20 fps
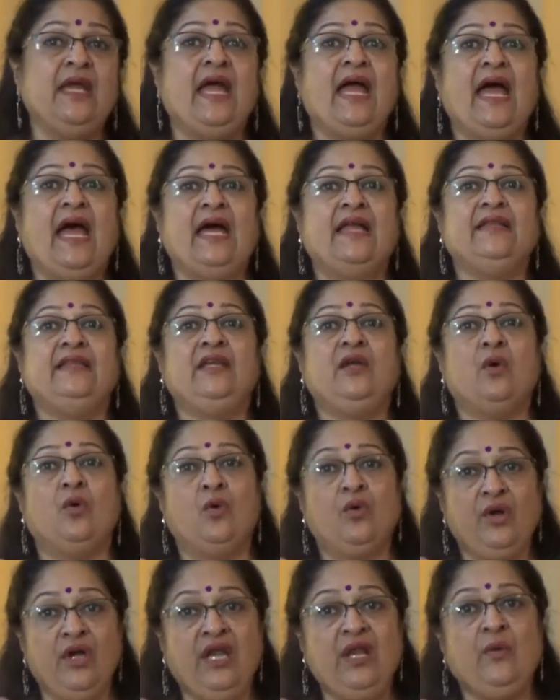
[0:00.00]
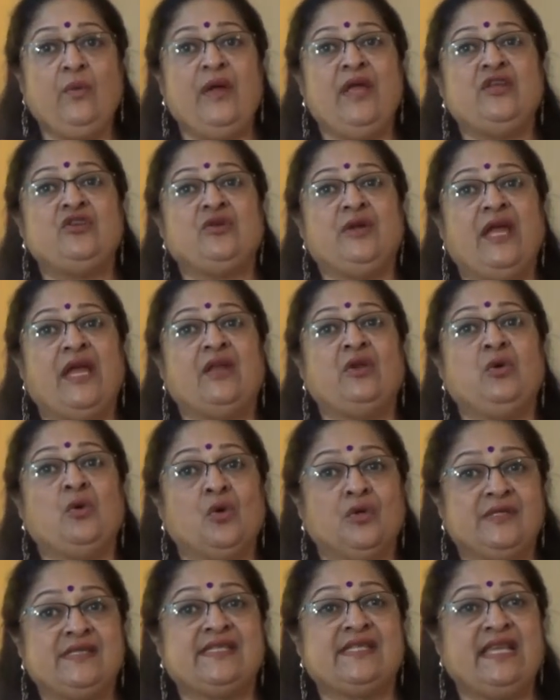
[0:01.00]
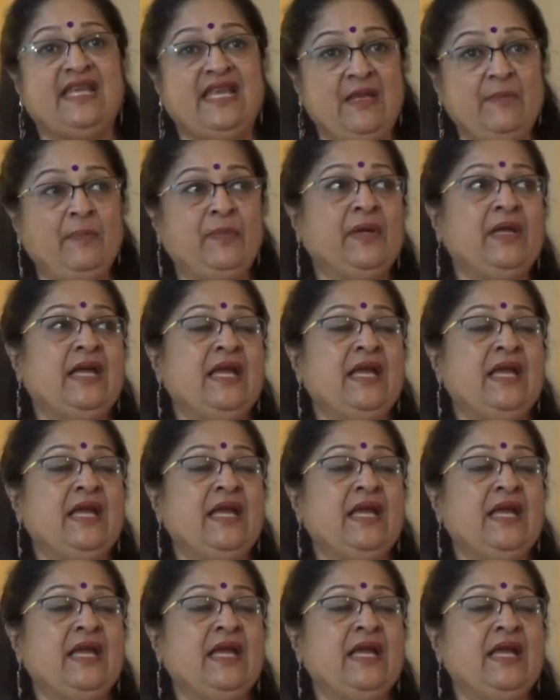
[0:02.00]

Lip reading: And the only way to get good sleep